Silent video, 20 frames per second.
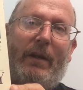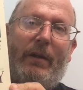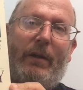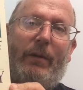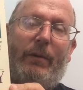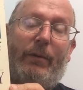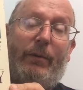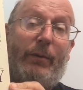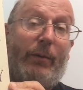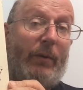
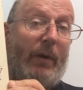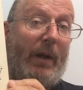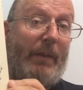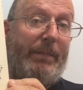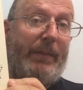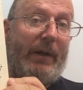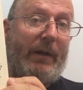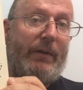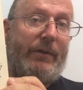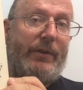who grew
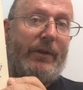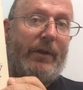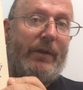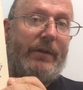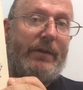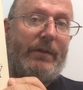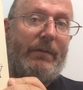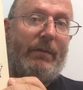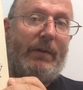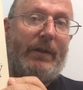up in our
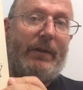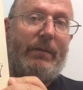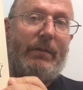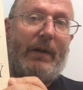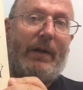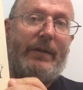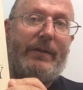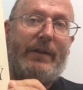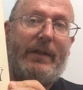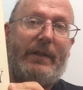church and went to
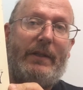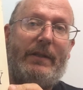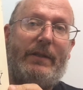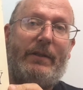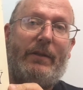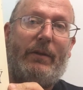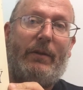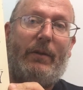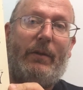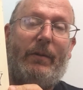our Sunday
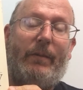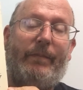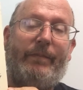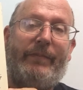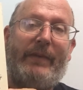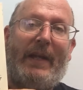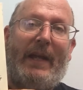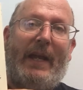school.